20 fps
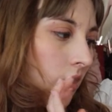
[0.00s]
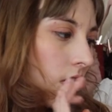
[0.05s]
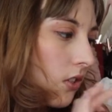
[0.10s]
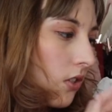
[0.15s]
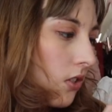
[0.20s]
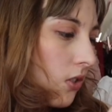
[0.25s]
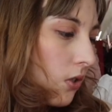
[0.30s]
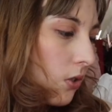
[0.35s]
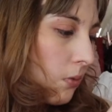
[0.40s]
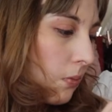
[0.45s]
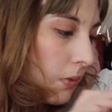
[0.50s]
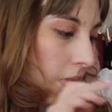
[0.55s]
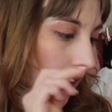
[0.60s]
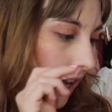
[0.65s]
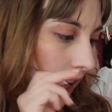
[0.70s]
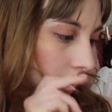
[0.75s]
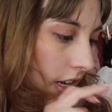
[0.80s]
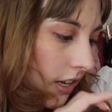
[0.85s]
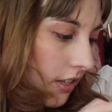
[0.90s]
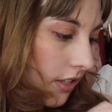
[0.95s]
do,
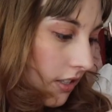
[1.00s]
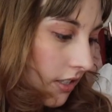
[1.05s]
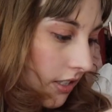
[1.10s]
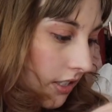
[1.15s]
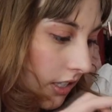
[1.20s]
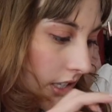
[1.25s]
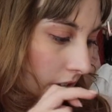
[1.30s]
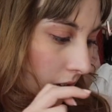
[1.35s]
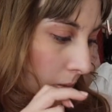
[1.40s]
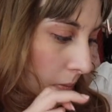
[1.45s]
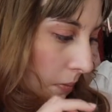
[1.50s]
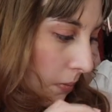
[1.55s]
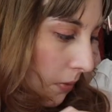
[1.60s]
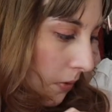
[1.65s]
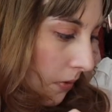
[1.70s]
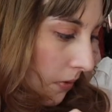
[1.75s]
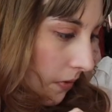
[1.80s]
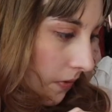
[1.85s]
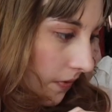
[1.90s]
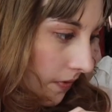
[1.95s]
play, sleep,
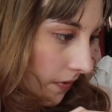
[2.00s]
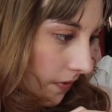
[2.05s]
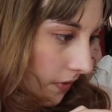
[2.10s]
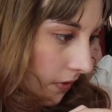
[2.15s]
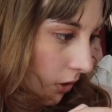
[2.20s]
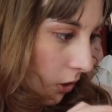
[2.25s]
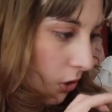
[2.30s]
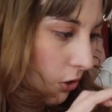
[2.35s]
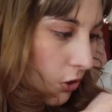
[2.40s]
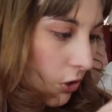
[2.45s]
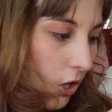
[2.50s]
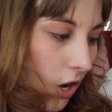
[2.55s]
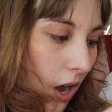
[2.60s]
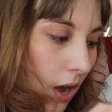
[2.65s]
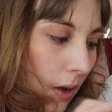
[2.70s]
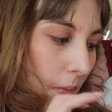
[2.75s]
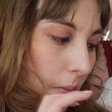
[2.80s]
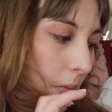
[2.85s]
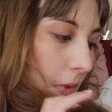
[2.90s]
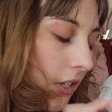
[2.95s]
or
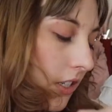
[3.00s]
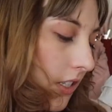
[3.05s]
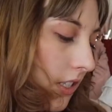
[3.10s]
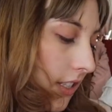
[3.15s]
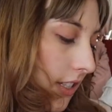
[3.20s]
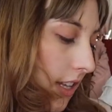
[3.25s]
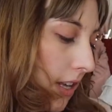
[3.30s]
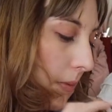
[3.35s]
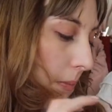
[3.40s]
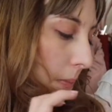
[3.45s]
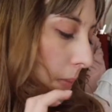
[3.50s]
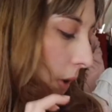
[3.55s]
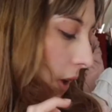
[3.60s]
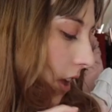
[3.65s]
shop, sleep,